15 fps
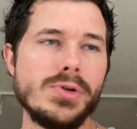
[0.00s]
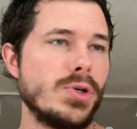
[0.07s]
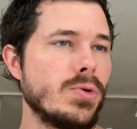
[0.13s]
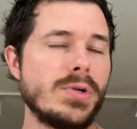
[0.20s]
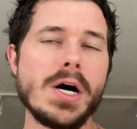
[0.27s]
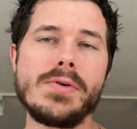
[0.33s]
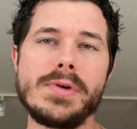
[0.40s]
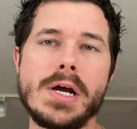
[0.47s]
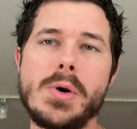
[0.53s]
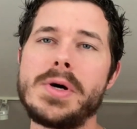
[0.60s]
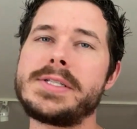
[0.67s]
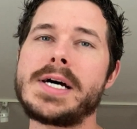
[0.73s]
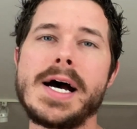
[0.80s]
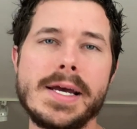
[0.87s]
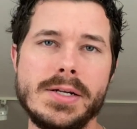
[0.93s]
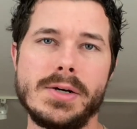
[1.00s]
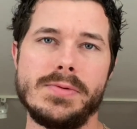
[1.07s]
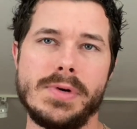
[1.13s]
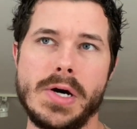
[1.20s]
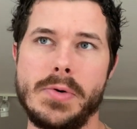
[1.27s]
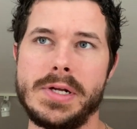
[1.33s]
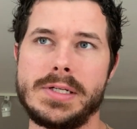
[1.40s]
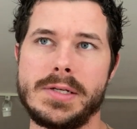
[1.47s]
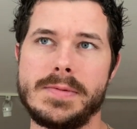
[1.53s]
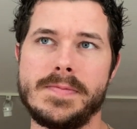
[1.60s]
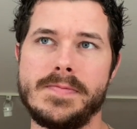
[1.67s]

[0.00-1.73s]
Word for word: You don't know it, I don't know it.